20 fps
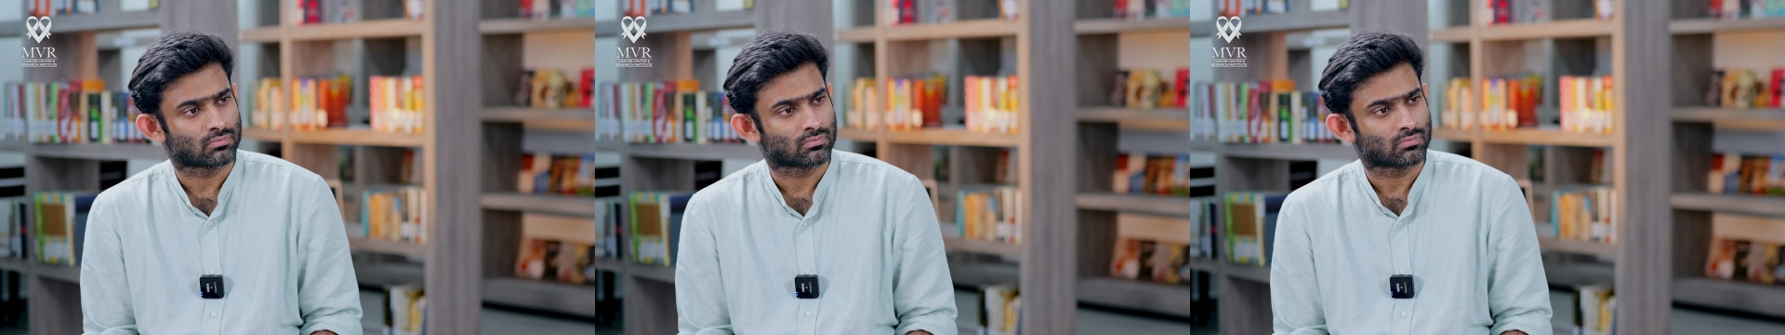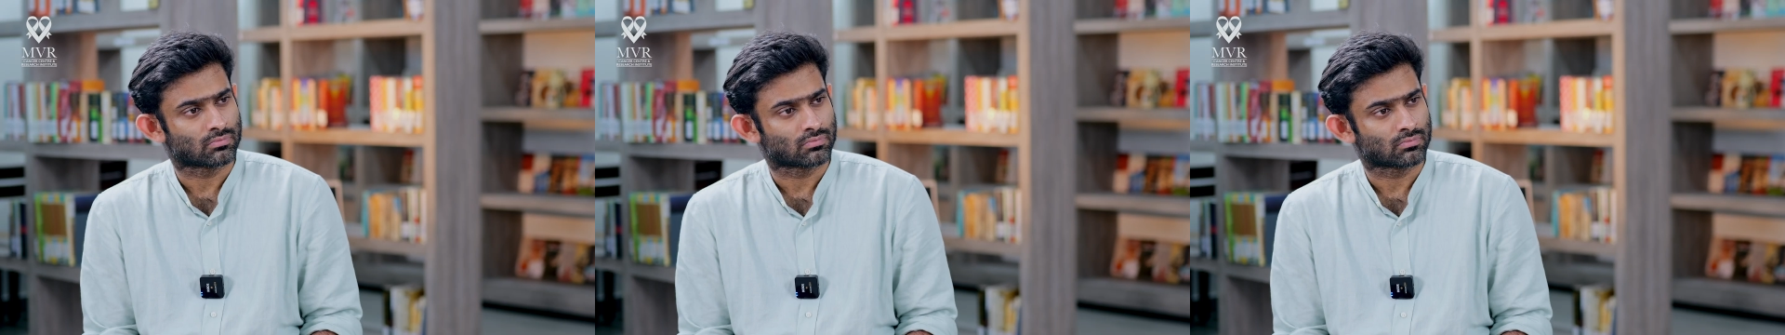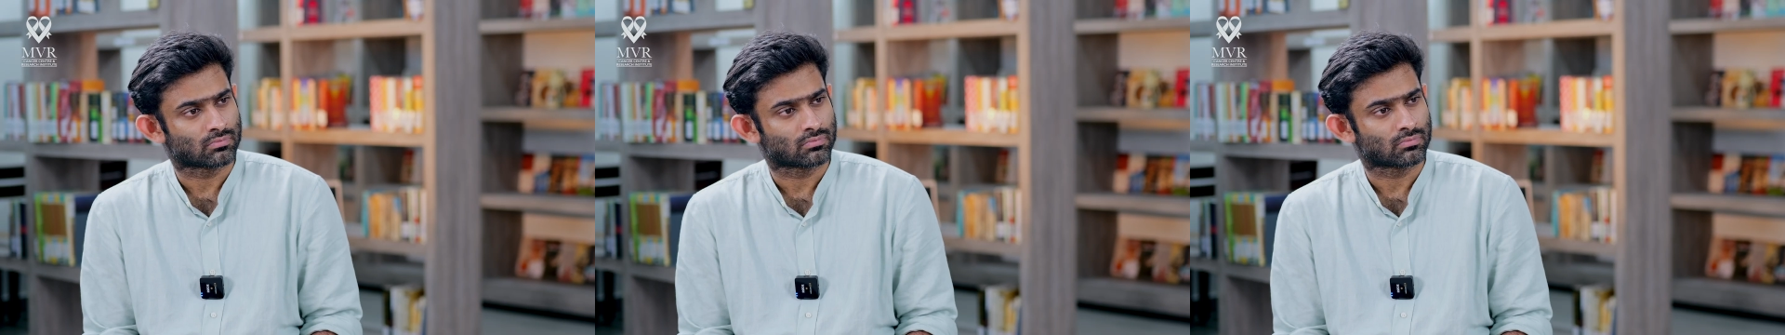
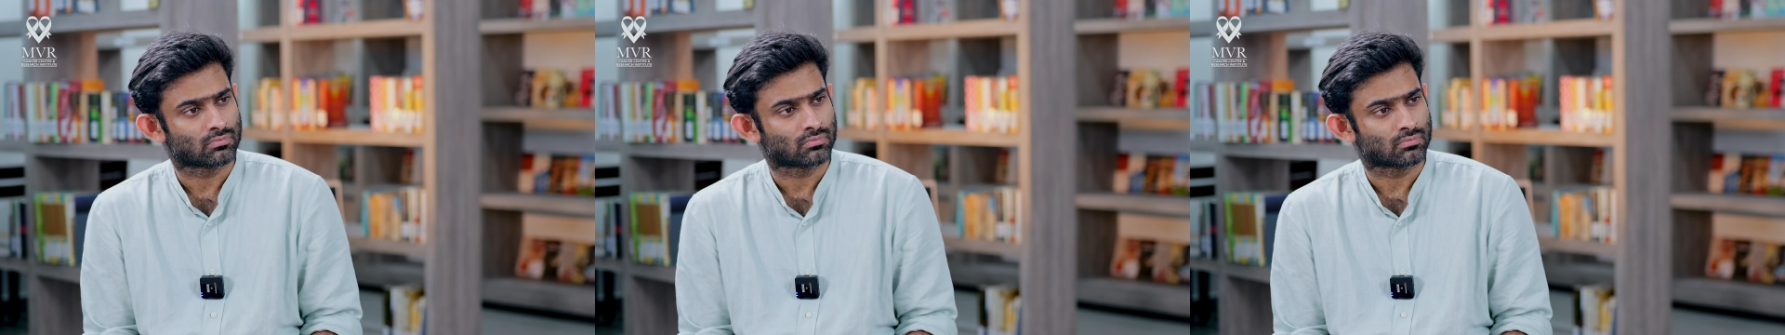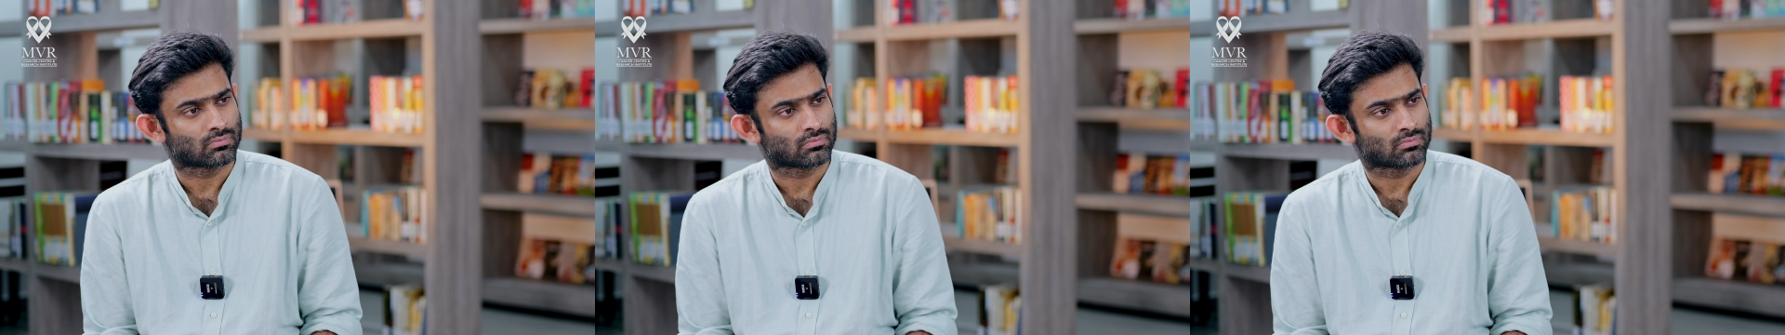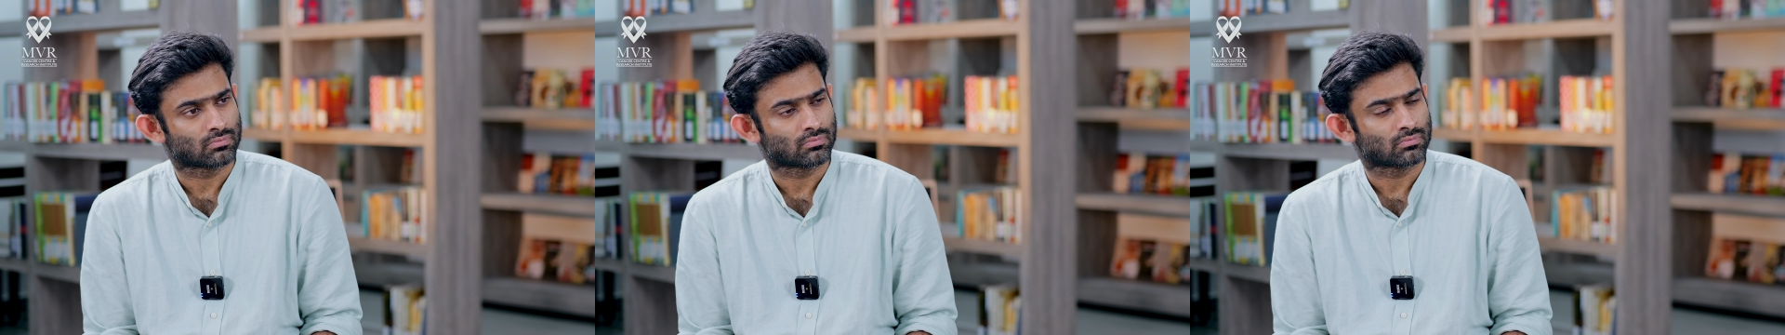If you
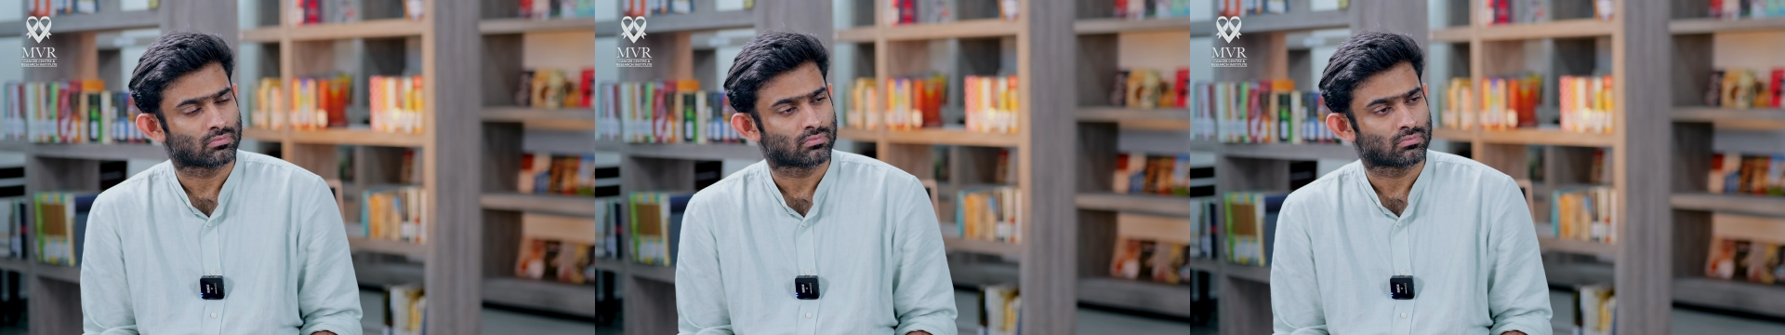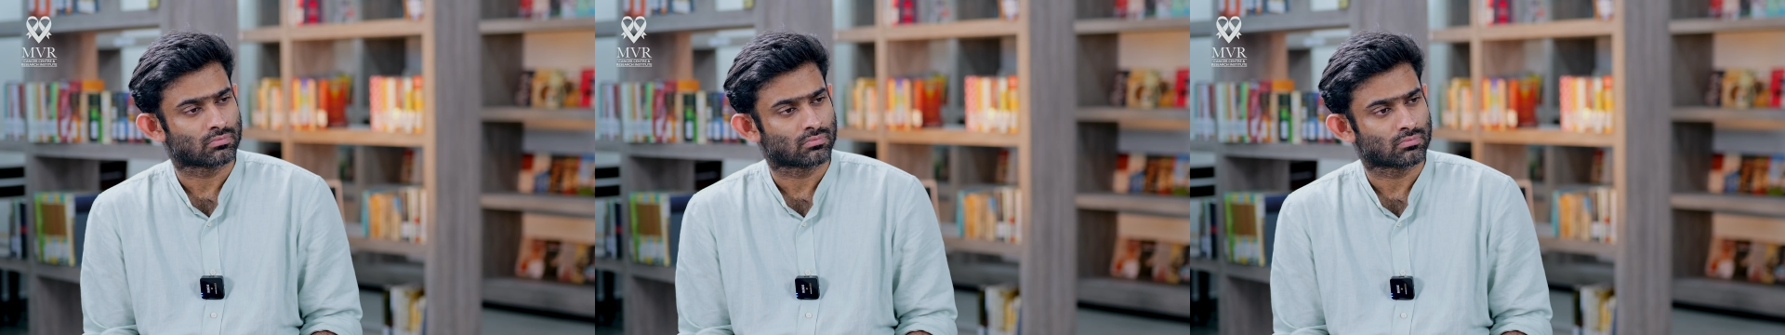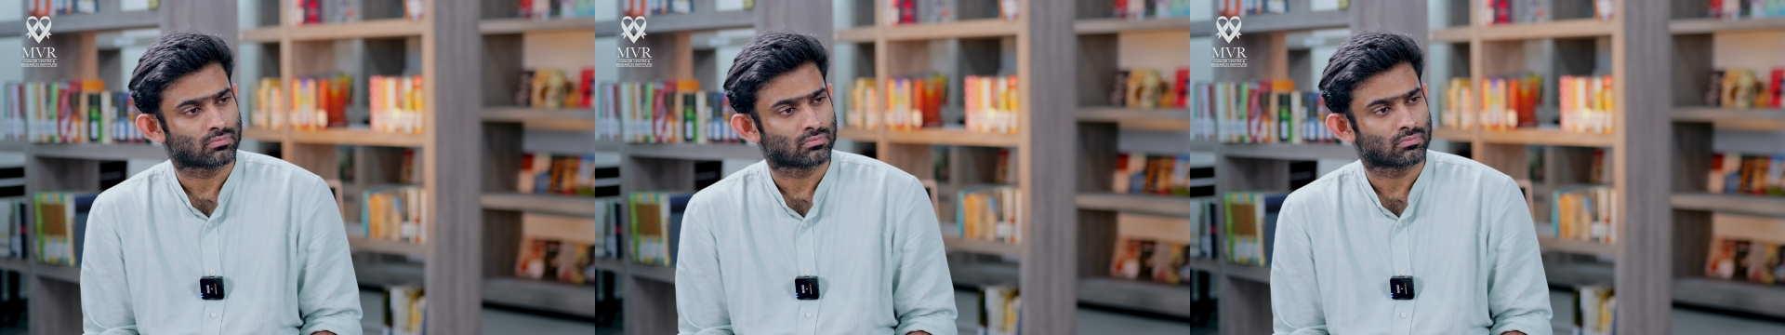look at
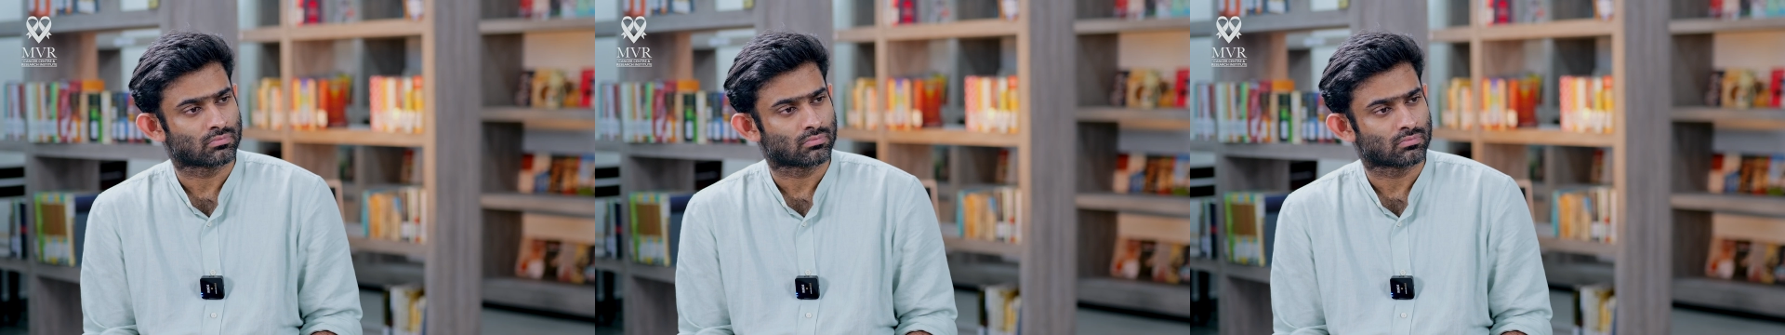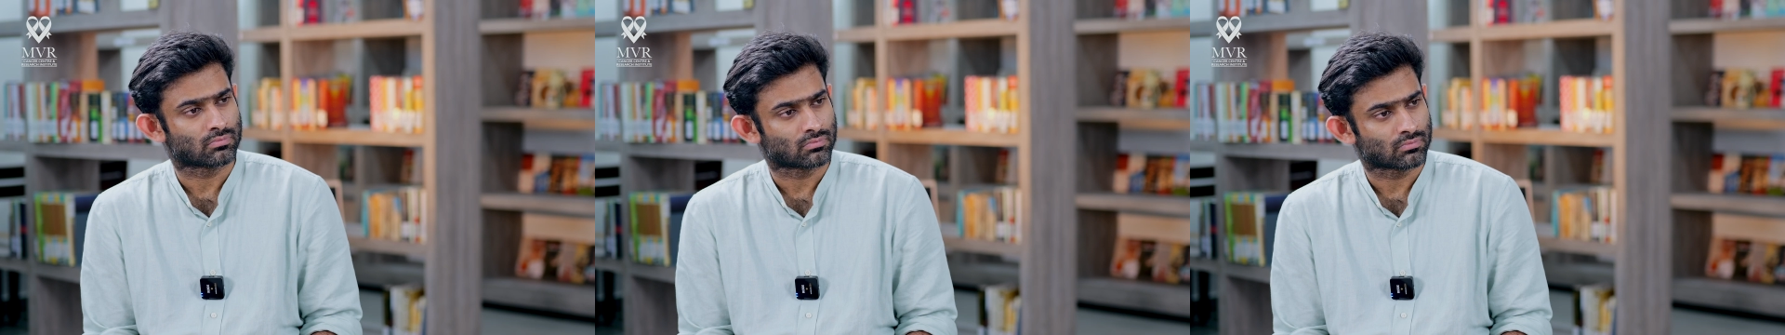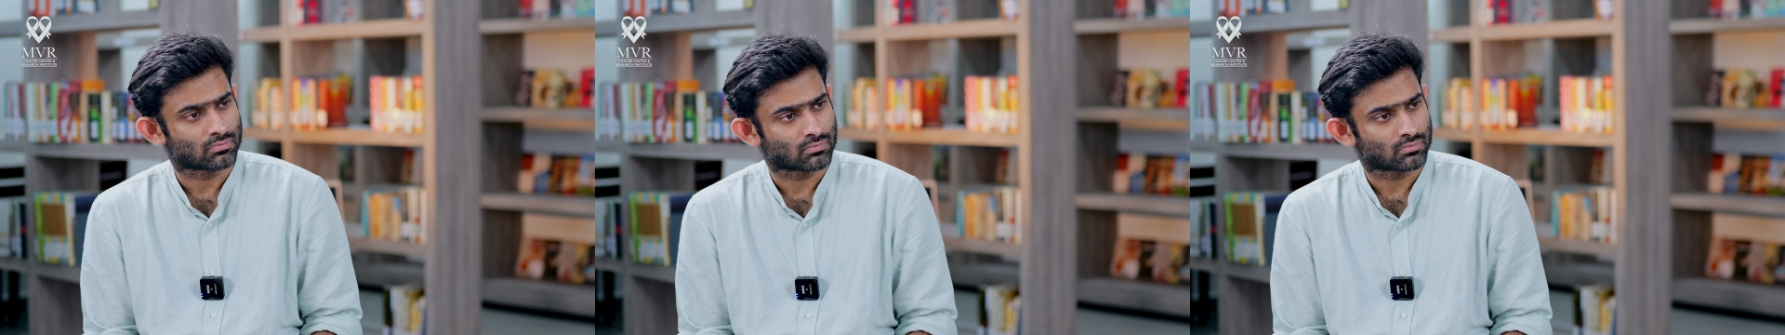the